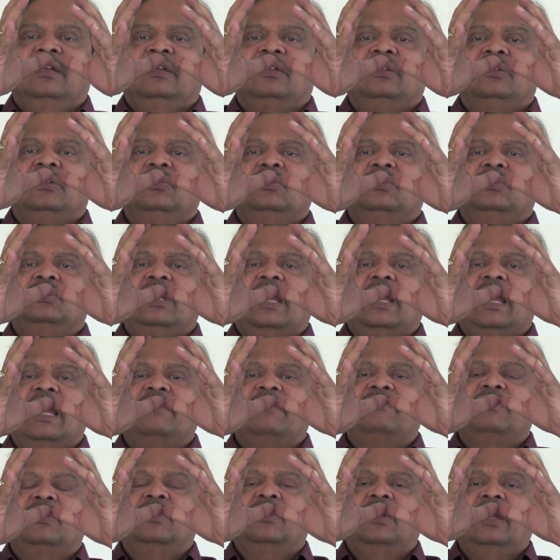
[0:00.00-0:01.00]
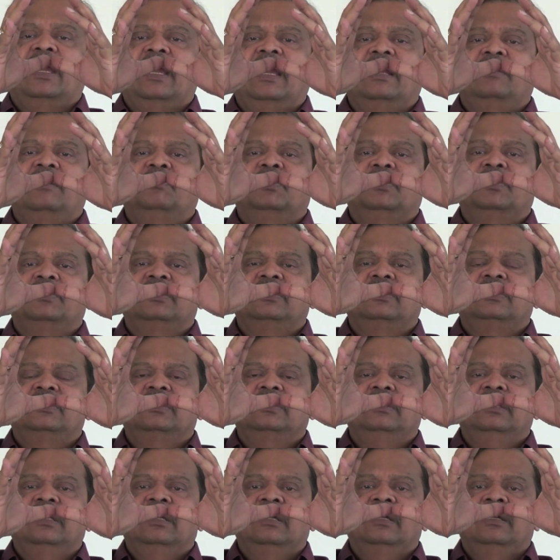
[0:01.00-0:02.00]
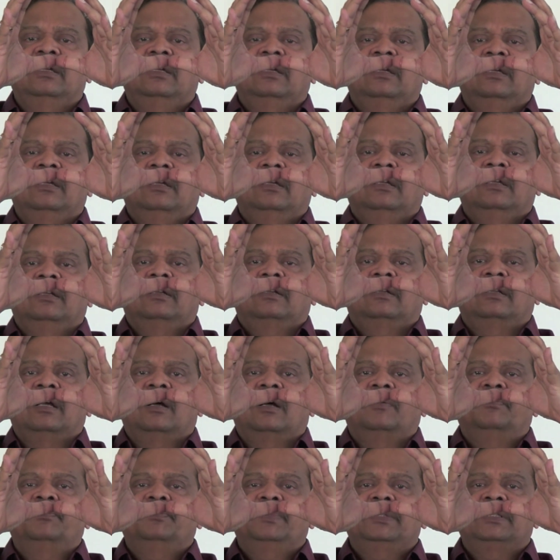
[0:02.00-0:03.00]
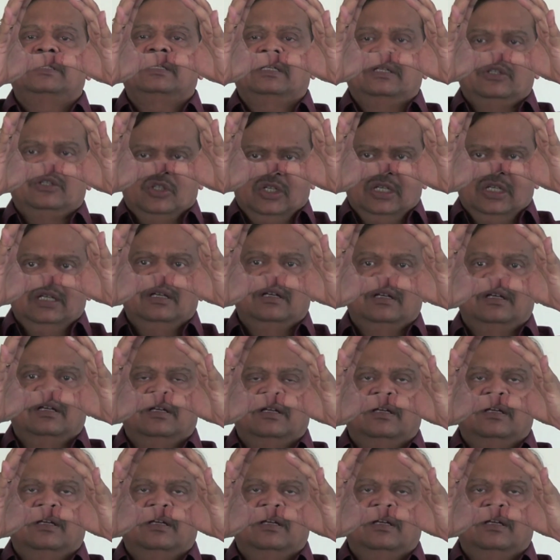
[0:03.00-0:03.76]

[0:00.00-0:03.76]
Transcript: You should have your hand position, thumbs touching,